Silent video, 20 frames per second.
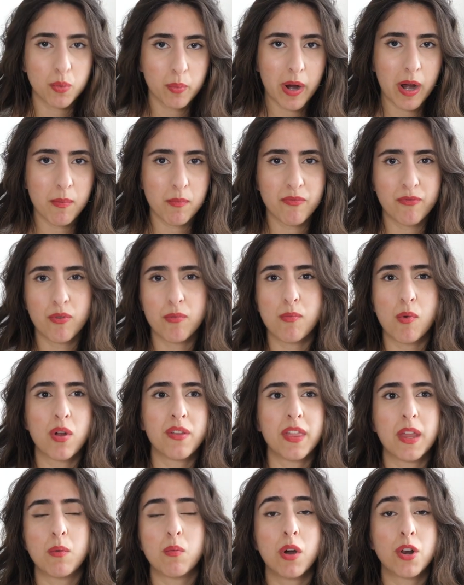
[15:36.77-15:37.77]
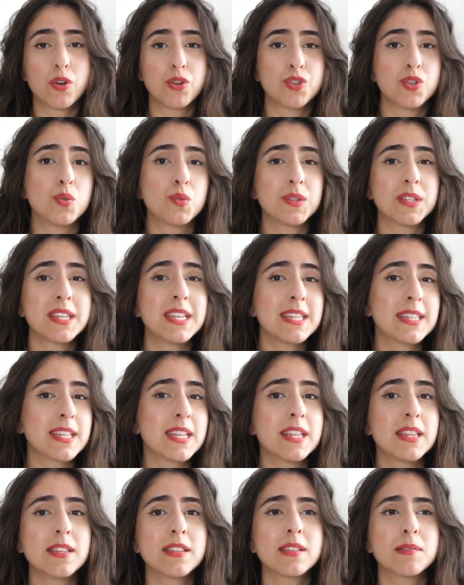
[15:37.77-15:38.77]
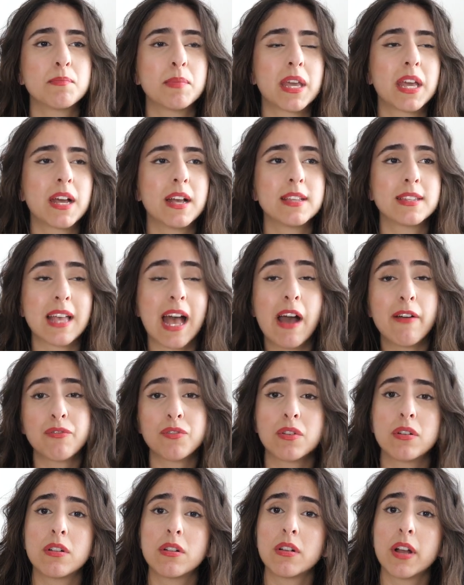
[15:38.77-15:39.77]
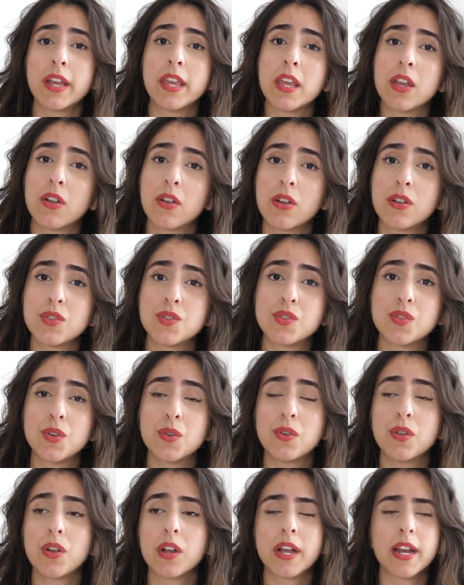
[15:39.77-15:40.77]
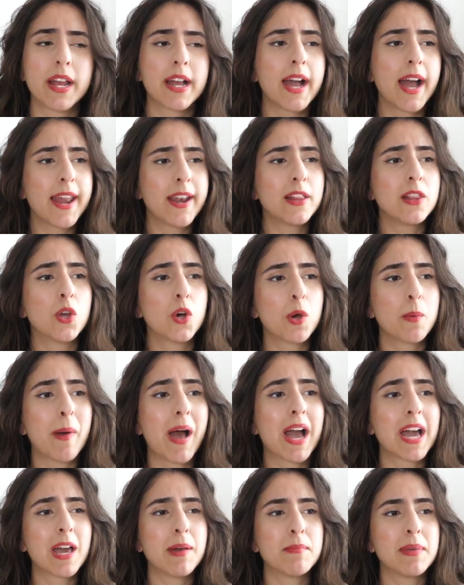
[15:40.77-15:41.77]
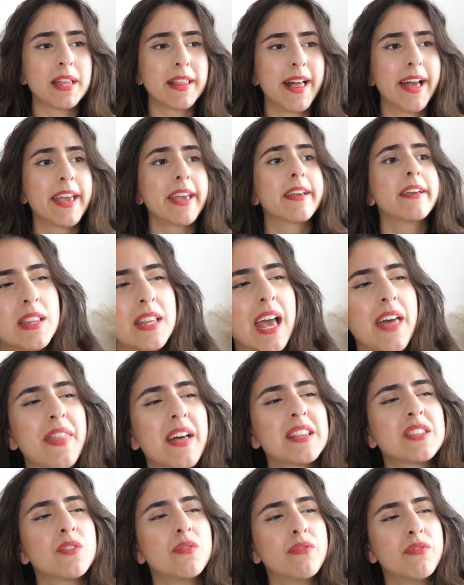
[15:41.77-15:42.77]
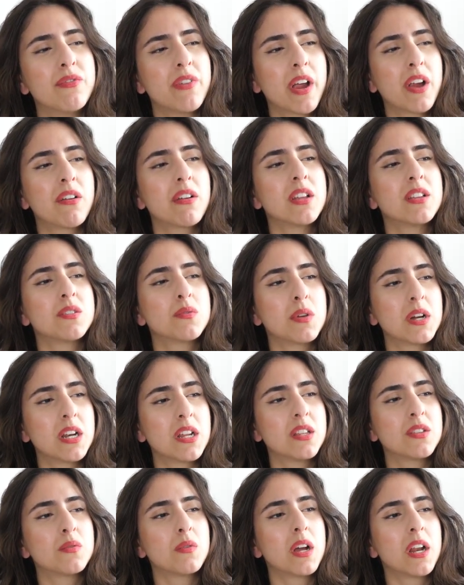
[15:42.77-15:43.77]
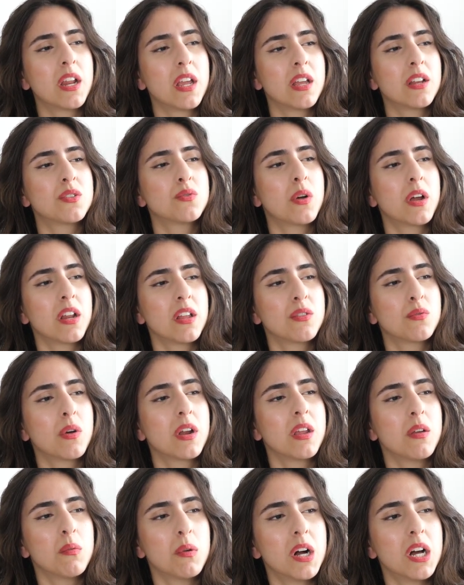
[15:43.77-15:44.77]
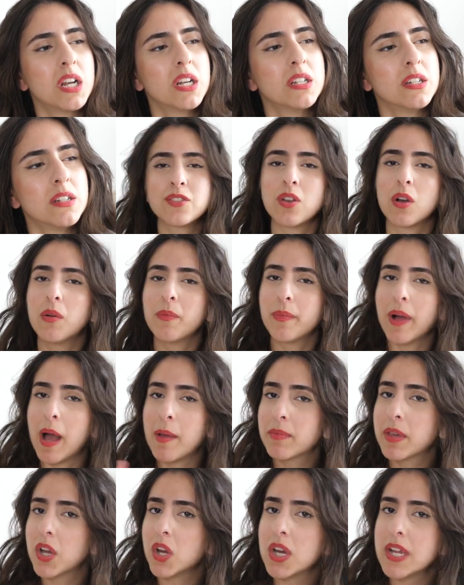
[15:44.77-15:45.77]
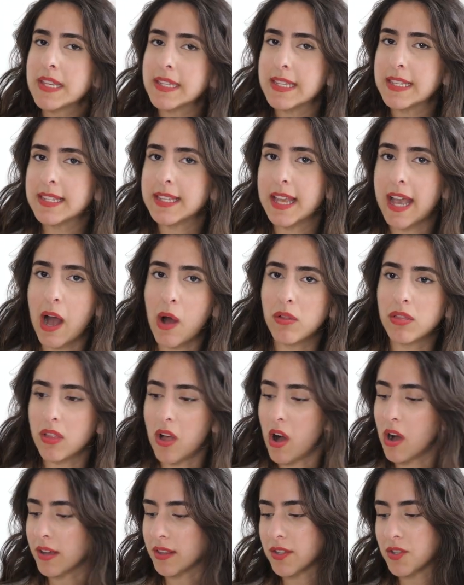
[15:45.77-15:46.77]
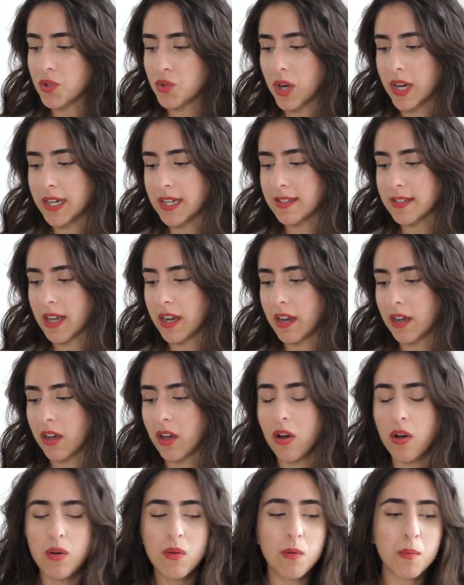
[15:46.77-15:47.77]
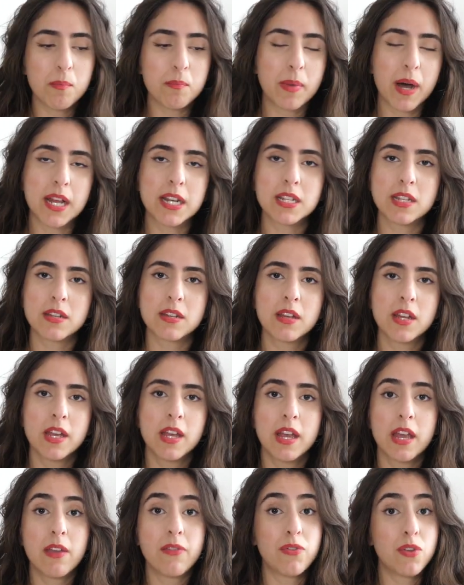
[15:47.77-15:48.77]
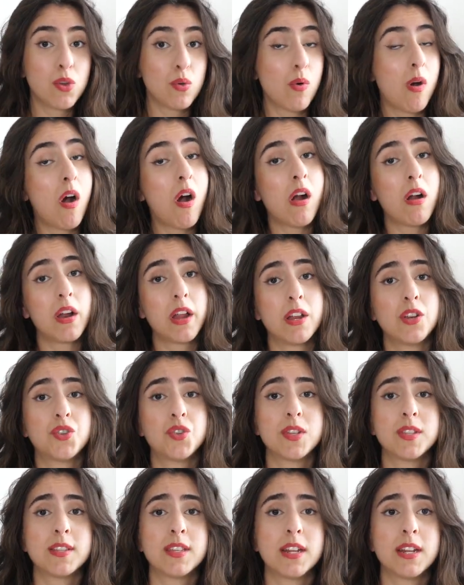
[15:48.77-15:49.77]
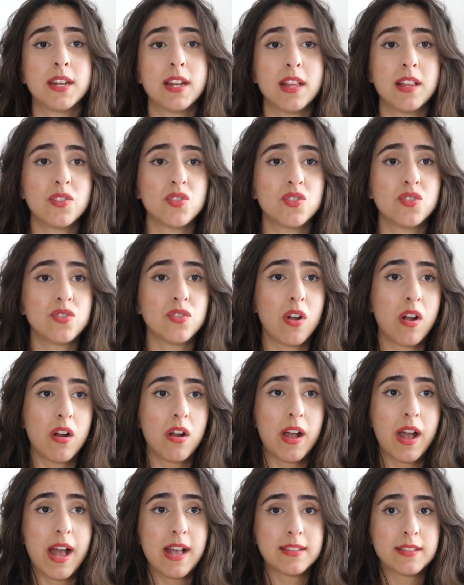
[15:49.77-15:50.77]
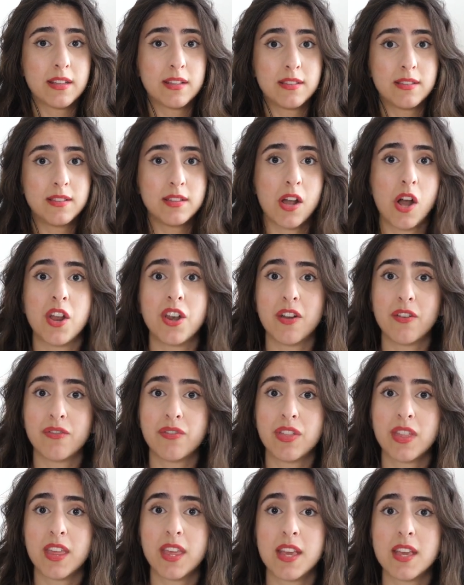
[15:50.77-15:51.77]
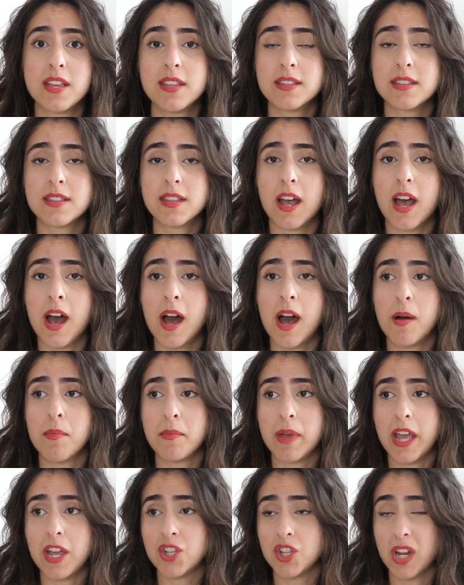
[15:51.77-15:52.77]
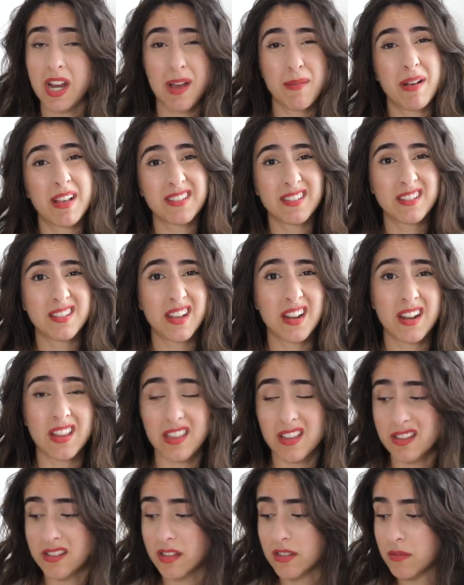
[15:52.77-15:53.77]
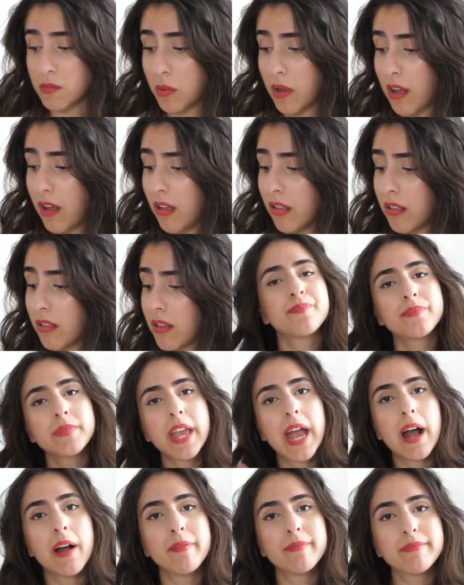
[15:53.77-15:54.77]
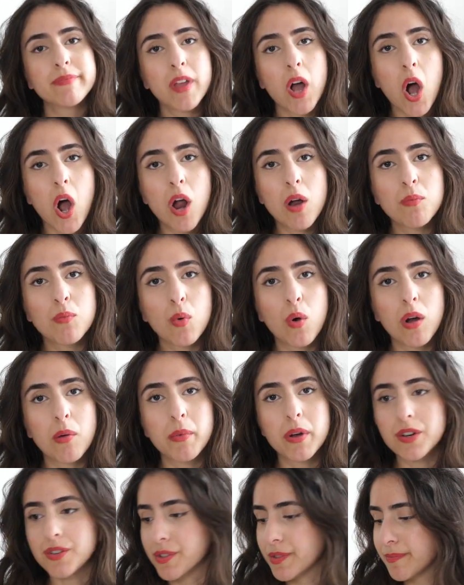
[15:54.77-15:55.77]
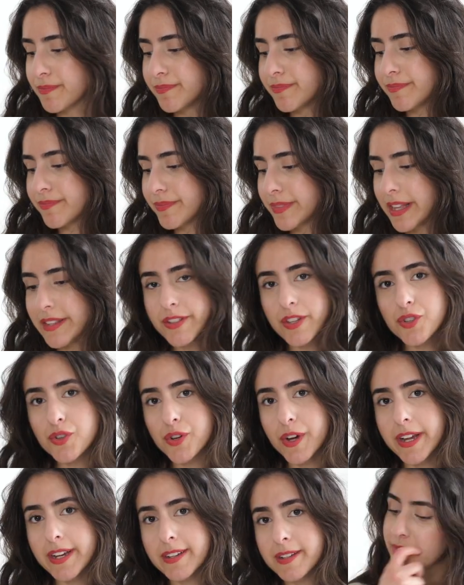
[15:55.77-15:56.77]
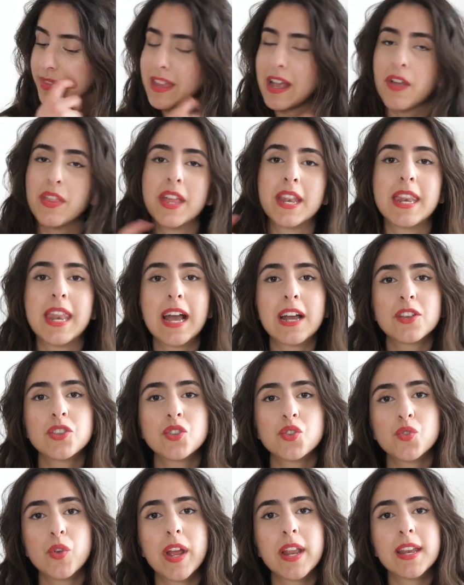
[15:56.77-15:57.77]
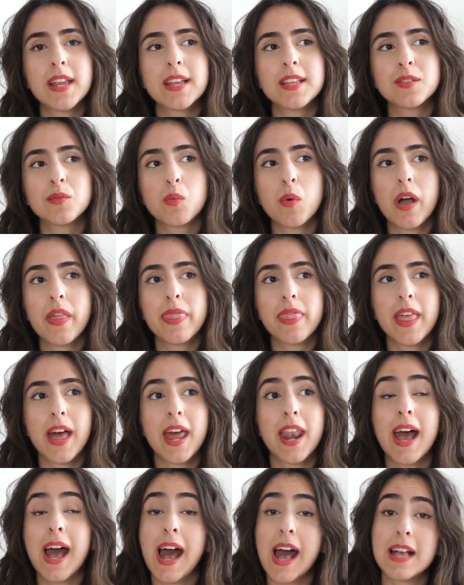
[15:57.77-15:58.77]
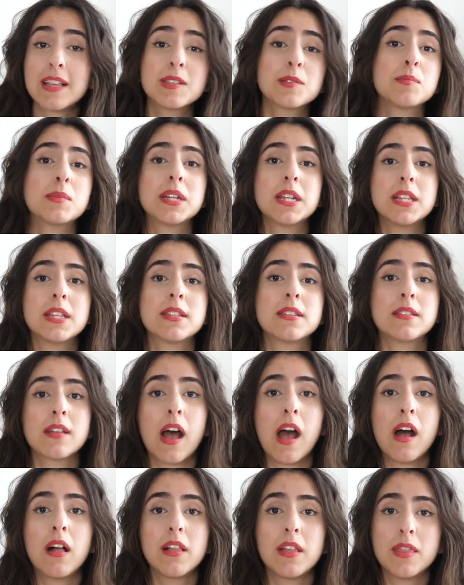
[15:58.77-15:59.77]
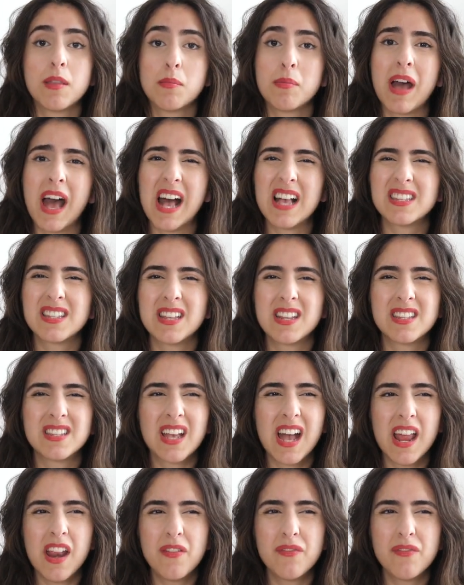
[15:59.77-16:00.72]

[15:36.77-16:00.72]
wear them for more than 1 or 2 seasons, because after a year or two, you're going to kind of look back and be like, yeah, that's a very 2020, 2021. So I'm curious to see how long this trend is going to go, but if you are interested in it, Zara has a ton of these. H&M has a ton of these as well. Yeah, arm warmers. That's a trend. Now the next trend is one that has been in style in the past, and it's kind